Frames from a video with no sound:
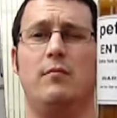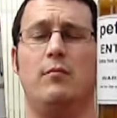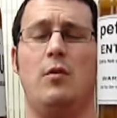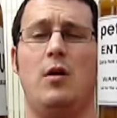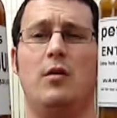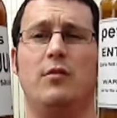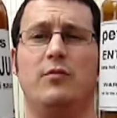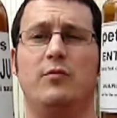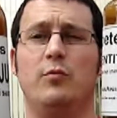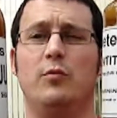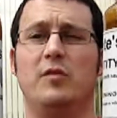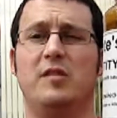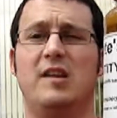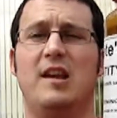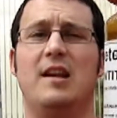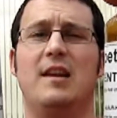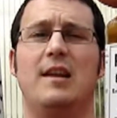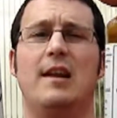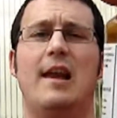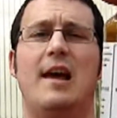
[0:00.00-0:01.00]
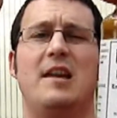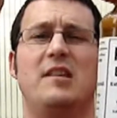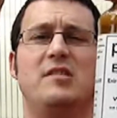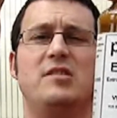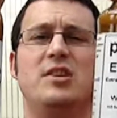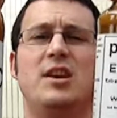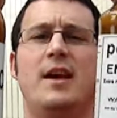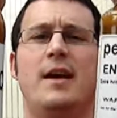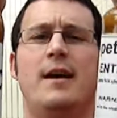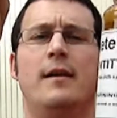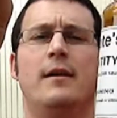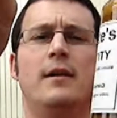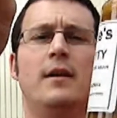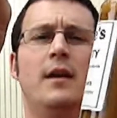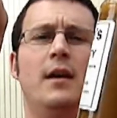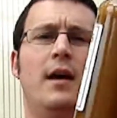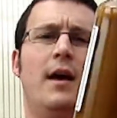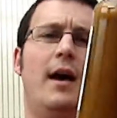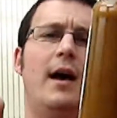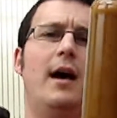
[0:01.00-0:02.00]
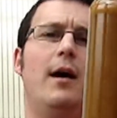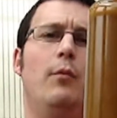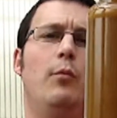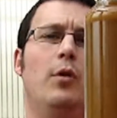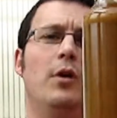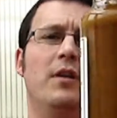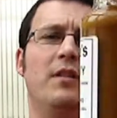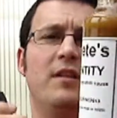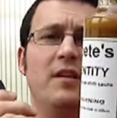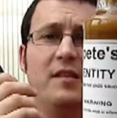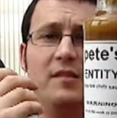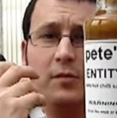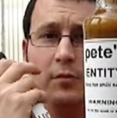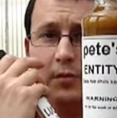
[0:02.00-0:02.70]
well, towards the end of last year. Uh, one of these